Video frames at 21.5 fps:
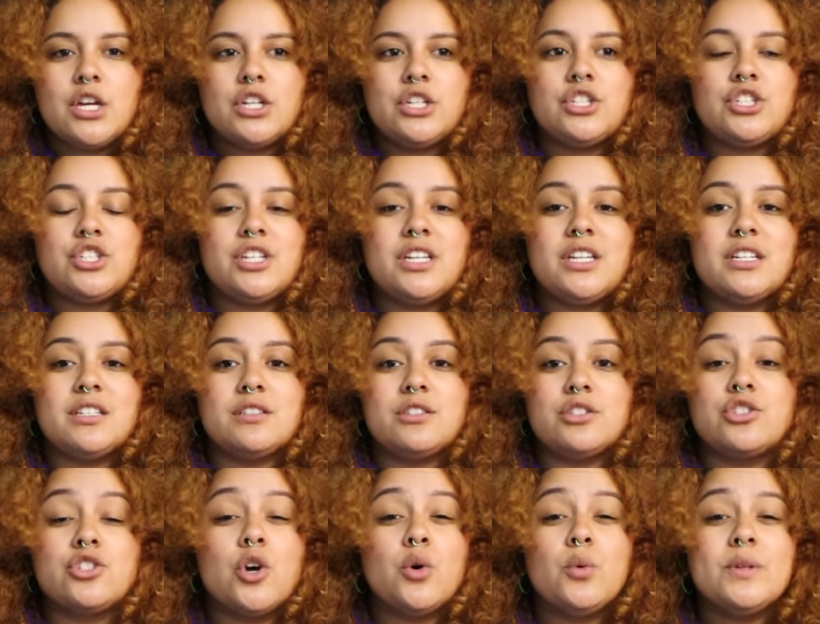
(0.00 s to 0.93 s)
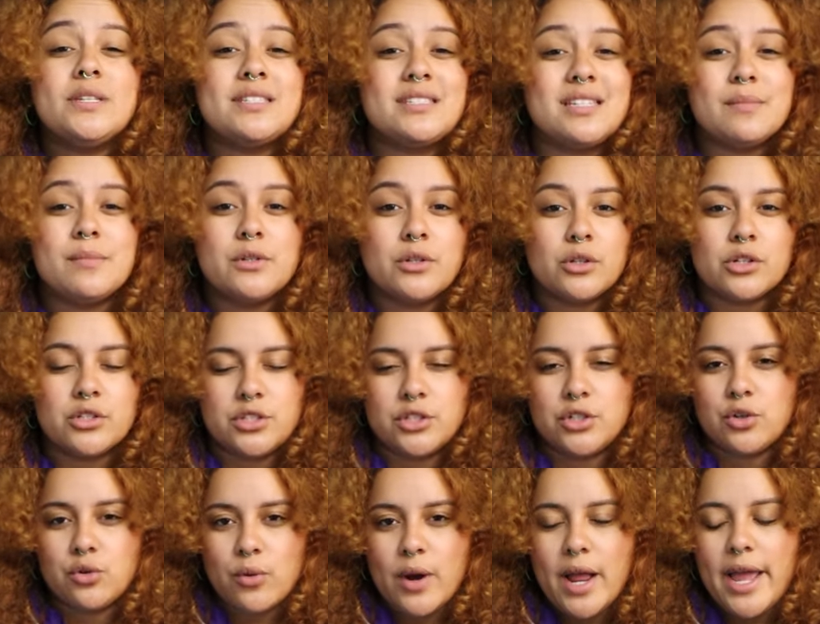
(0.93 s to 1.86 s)
she is so similar to
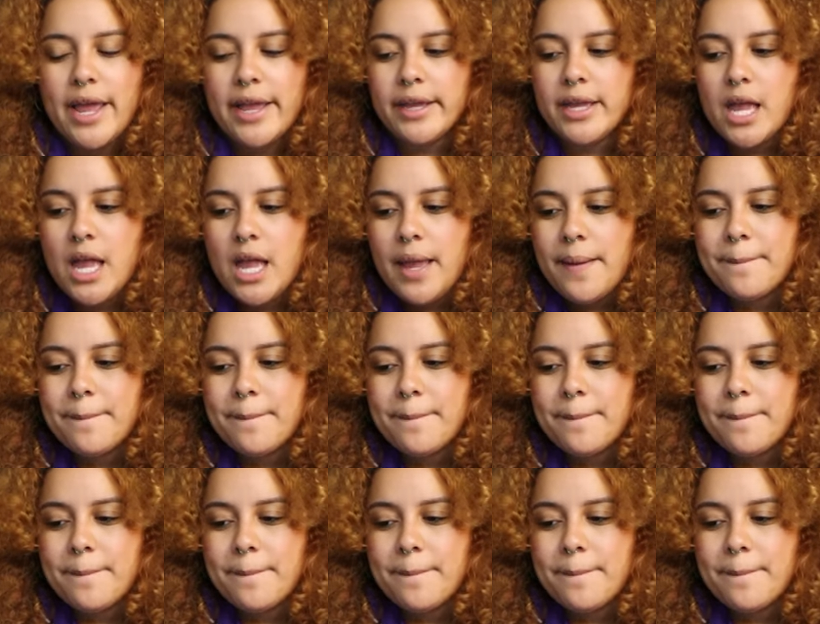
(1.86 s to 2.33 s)
Craig,